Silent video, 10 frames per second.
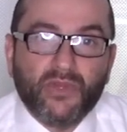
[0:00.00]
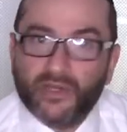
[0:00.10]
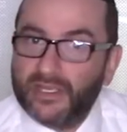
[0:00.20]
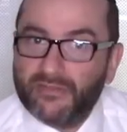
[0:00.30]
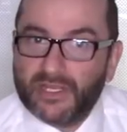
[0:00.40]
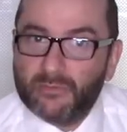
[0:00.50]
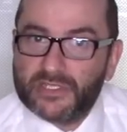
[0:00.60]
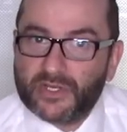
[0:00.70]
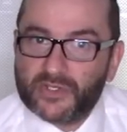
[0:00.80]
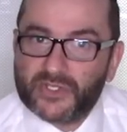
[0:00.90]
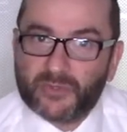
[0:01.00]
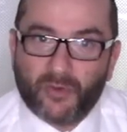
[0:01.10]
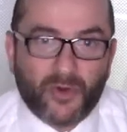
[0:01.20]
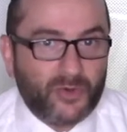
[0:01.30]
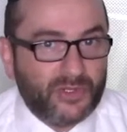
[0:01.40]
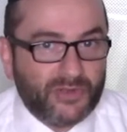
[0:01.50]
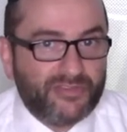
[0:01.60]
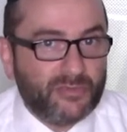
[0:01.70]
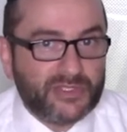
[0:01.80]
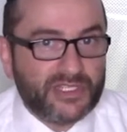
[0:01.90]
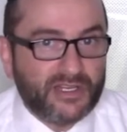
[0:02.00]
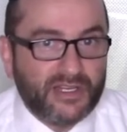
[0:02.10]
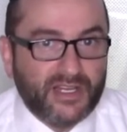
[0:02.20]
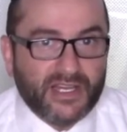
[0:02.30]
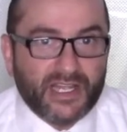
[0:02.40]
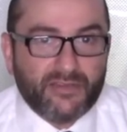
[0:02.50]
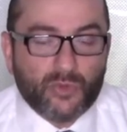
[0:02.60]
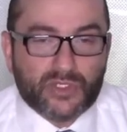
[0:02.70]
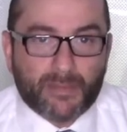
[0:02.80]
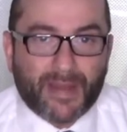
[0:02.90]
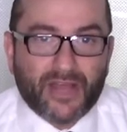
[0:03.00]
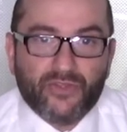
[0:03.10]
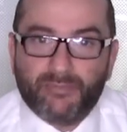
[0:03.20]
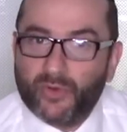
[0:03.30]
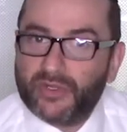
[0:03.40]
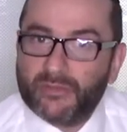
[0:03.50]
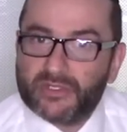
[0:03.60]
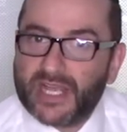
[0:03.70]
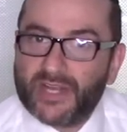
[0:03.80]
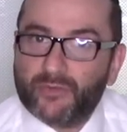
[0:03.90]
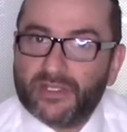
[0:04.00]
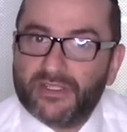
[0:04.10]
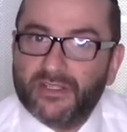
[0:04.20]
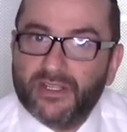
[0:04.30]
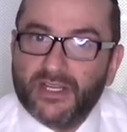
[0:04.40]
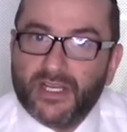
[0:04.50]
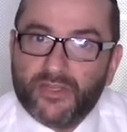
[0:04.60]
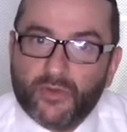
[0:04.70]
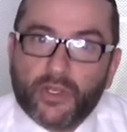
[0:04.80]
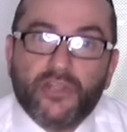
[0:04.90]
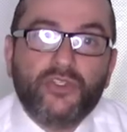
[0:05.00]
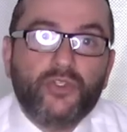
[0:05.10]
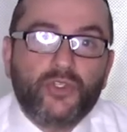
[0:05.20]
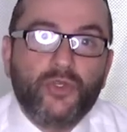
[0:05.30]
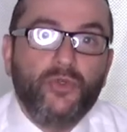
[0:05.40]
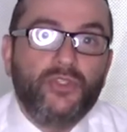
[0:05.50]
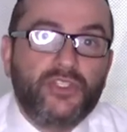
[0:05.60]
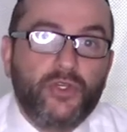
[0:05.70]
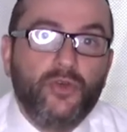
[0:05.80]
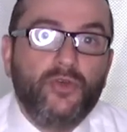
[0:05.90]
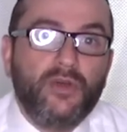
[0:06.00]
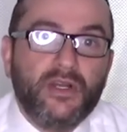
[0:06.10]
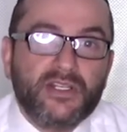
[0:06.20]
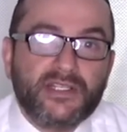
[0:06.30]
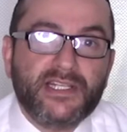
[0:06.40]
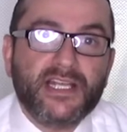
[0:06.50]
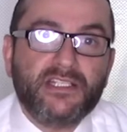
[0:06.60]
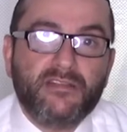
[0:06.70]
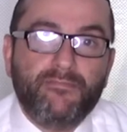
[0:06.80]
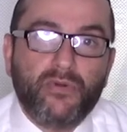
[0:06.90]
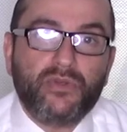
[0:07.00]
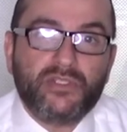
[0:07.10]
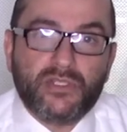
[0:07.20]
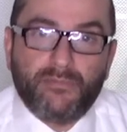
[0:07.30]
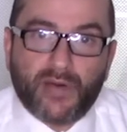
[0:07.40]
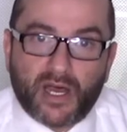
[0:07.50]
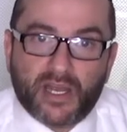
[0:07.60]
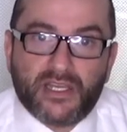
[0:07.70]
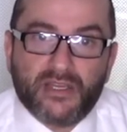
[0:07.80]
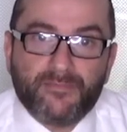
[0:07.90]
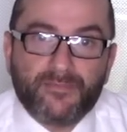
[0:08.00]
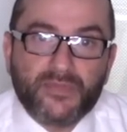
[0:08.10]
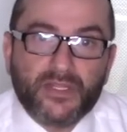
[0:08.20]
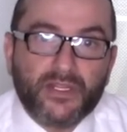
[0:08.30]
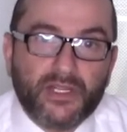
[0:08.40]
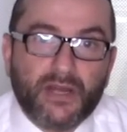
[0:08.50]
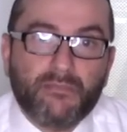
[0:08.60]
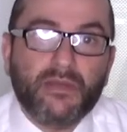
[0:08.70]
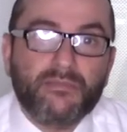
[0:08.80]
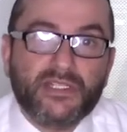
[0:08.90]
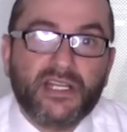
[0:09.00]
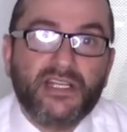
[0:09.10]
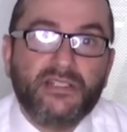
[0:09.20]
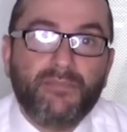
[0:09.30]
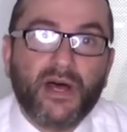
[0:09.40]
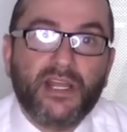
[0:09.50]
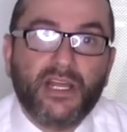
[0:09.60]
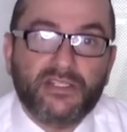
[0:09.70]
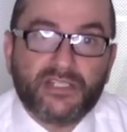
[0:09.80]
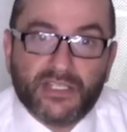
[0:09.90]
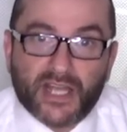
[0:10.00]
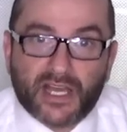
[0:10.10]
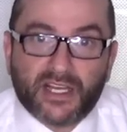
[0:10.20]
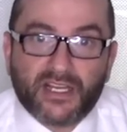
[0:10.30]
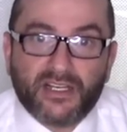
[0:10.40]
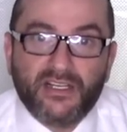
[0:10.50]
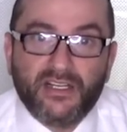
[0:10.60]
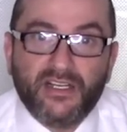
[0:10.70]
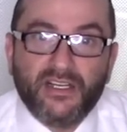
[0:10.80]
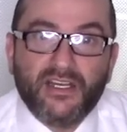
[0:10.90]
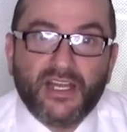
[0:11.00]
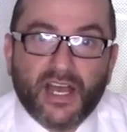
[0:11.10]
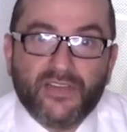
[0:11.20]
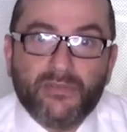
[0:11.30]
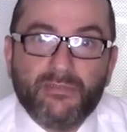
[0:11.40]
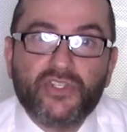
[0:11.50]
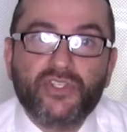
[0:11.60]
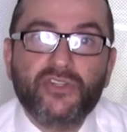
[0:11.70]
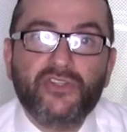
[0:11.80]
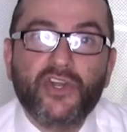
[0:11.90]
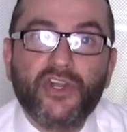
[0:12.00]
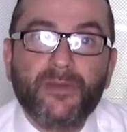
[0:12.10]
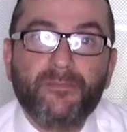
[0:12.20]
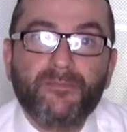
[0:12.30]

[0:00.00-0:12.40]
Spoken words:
Either it was in a scroll or if it was a bound book, it was handwritten. You're going to choose two sets of books to buy, the Rambam said, by a Tanakh and a Mishnah Torah.